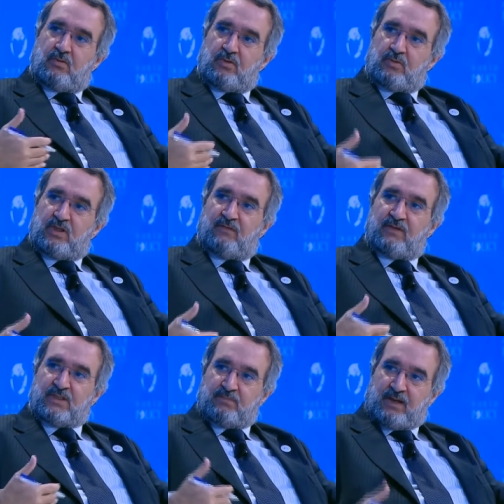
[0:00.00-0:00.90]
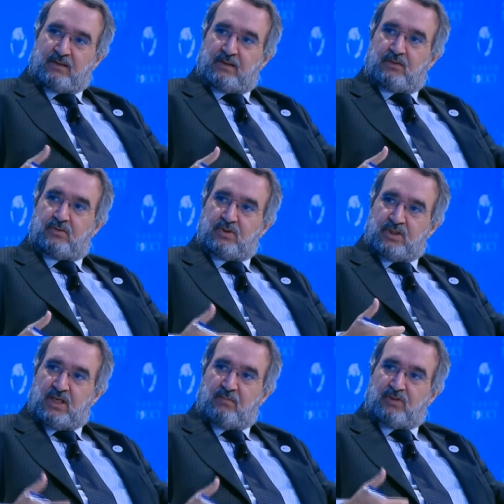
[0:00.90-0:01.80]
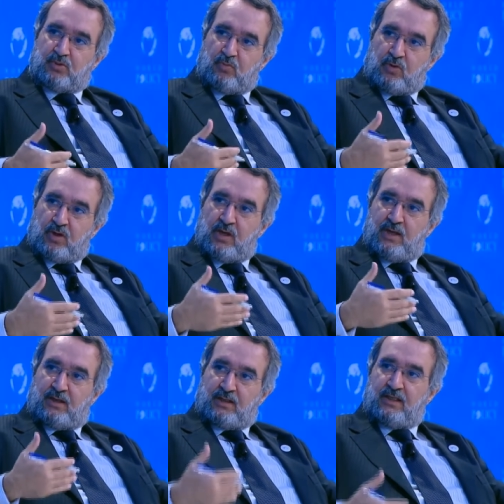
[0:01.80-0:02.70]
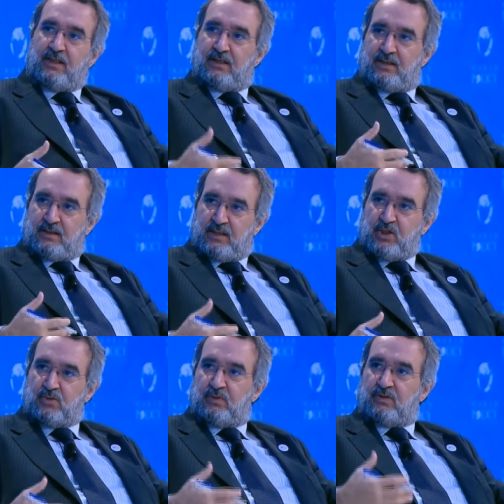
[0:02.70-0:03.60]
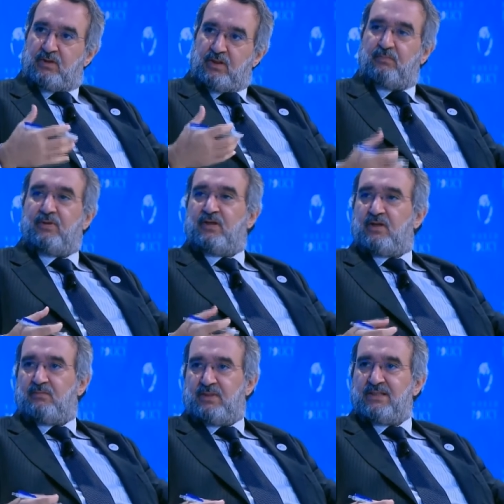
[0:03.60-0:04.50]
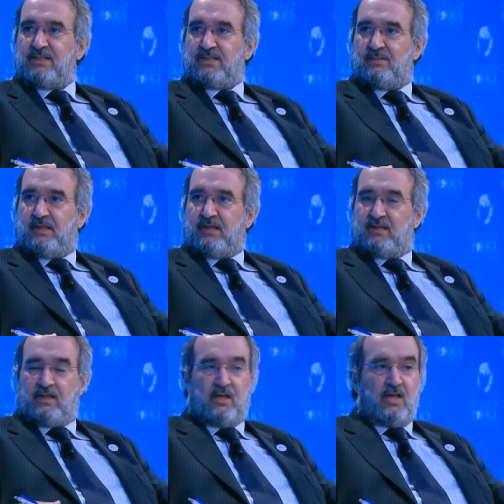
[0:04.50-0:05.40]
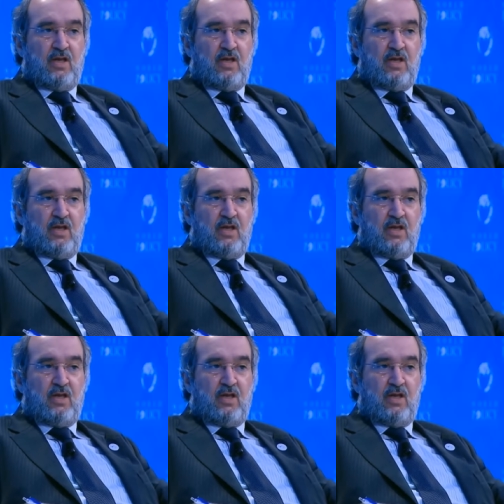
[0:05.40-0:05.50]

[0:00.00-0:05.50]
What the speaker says: we would have expected to see a much more real engagement in bringing peace and stability.